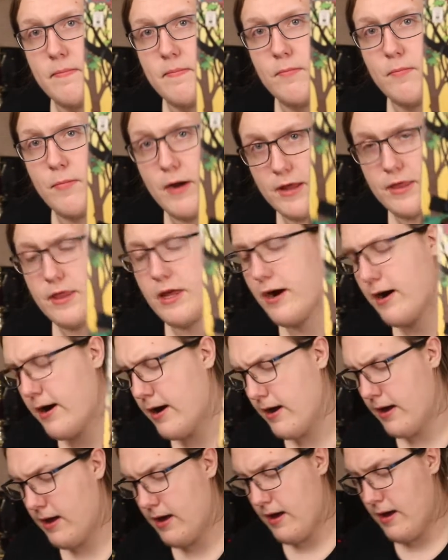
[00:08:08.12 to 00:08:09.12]
Right
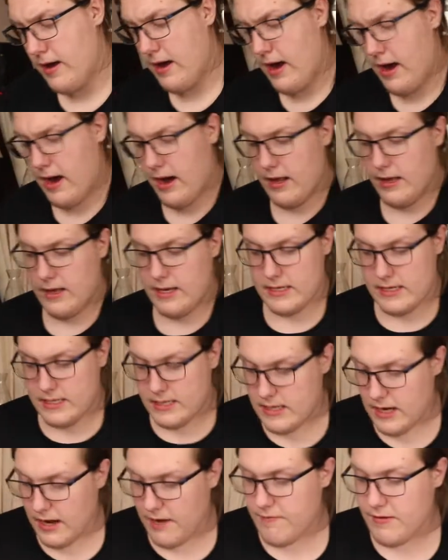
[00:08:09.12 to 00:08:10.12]
there. Let's
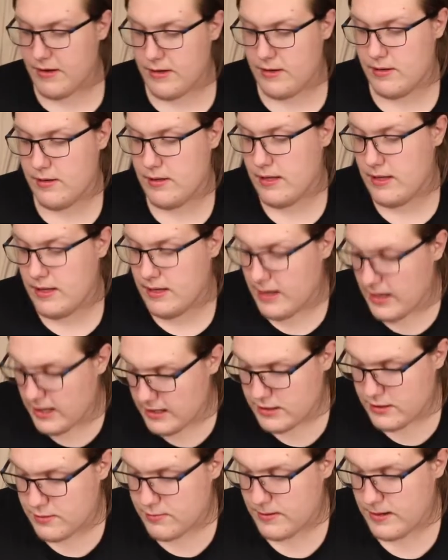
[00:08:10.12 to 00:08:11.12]
dive into the
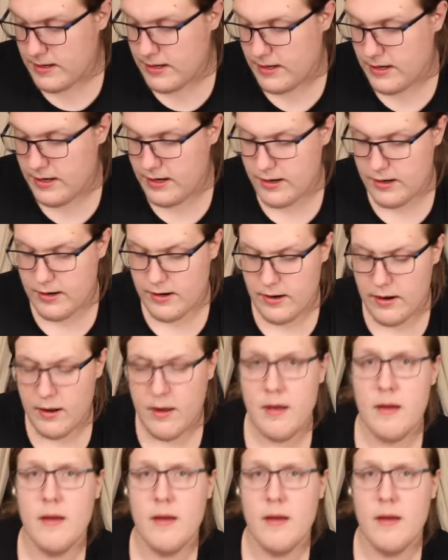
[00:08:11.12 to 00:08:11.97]
next one here.